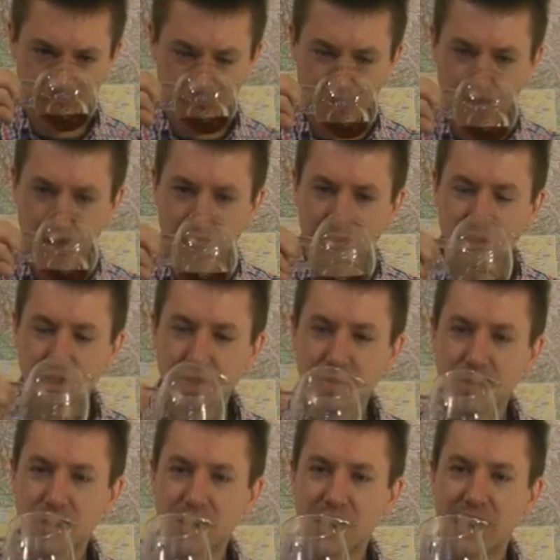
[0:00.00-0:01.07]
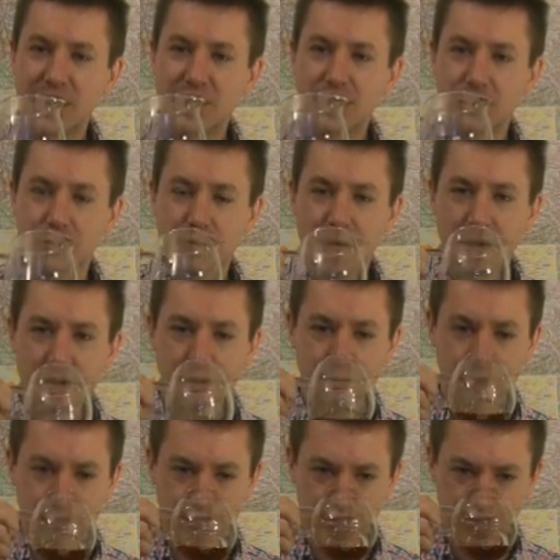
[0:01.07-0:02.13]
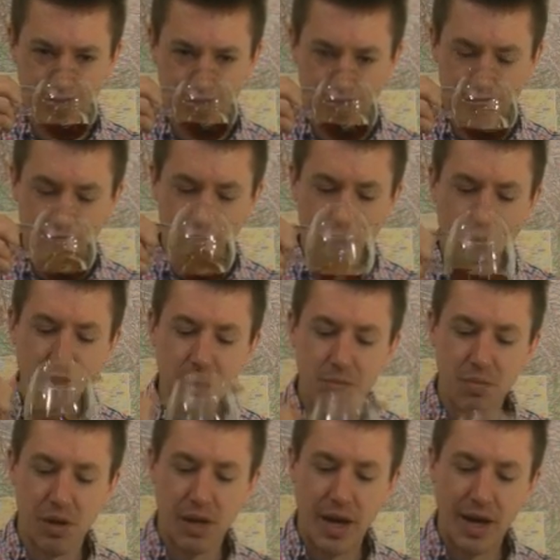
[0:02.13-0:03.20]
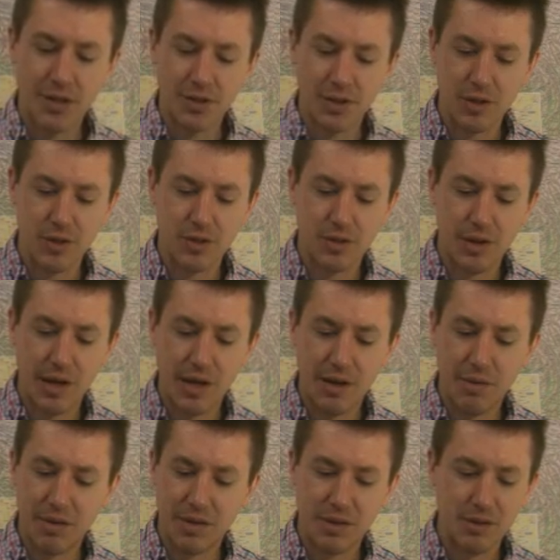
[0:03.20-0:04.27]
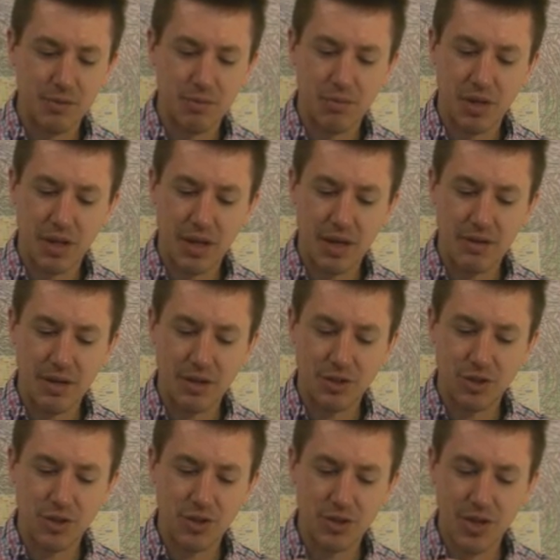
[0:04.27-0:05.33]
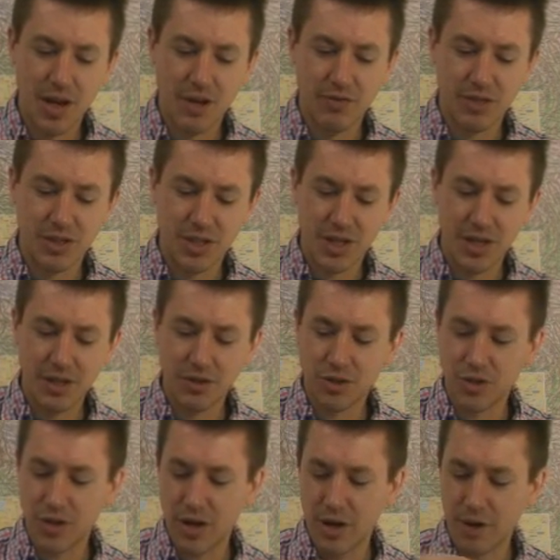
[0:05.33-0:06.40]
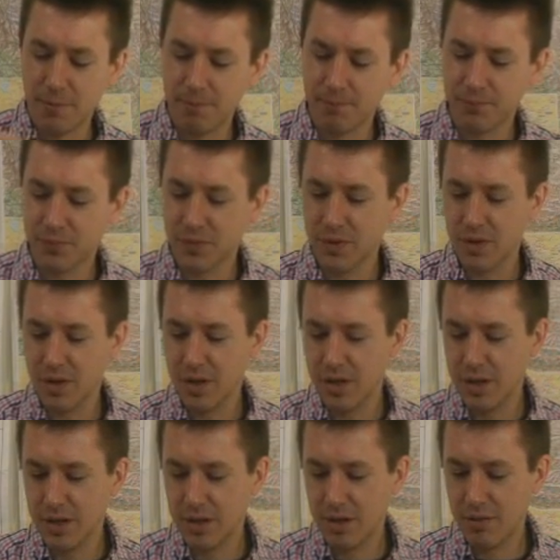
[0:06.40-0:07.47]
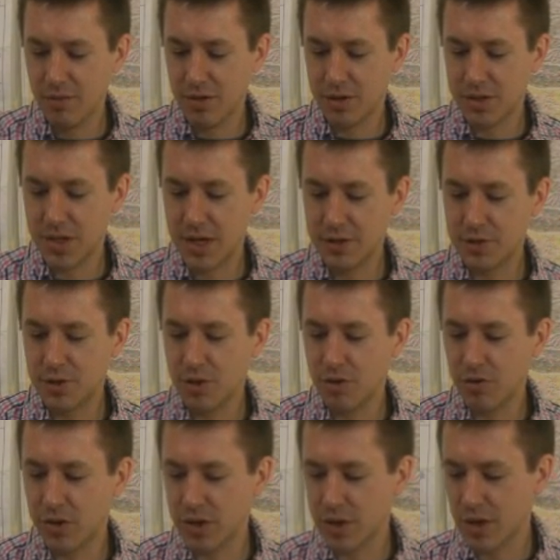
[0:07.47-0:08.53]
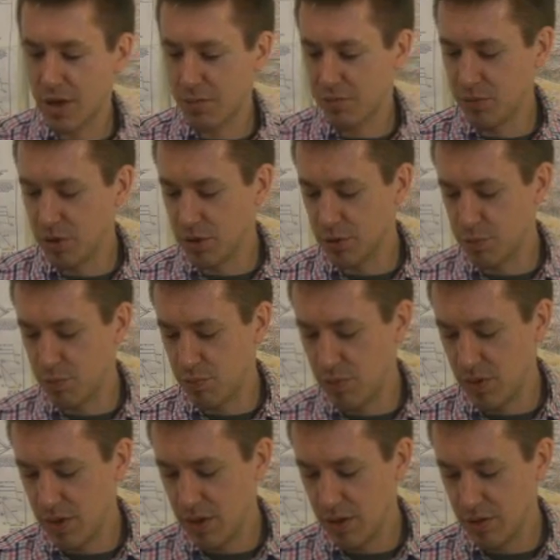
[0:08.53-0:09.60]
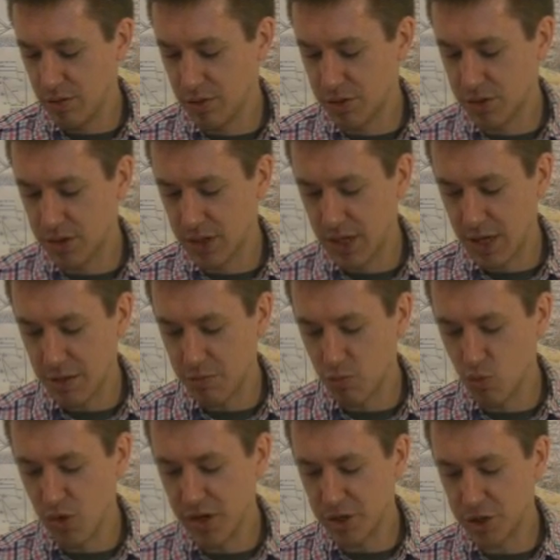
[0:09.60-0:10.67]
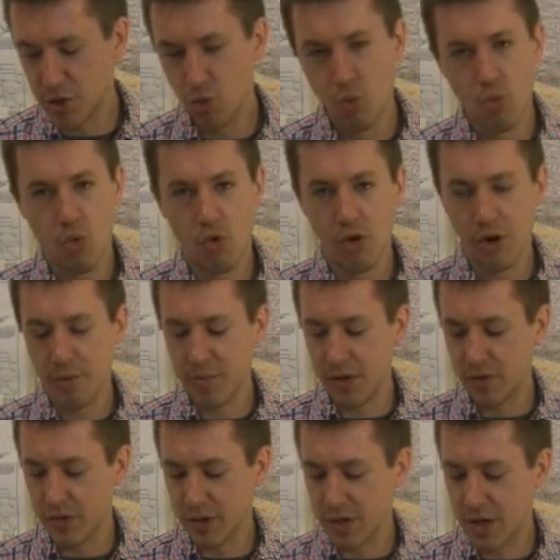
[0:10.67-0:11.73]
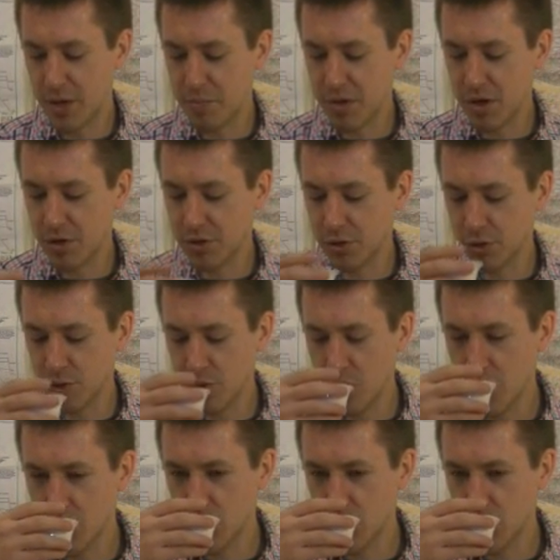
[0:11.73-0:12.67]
Maybe just a tinge of kind of sweet molasses. But again, that's just kind of a tinge there. Give it a taste here in the cup. It looks again rich, warm in the cup here too.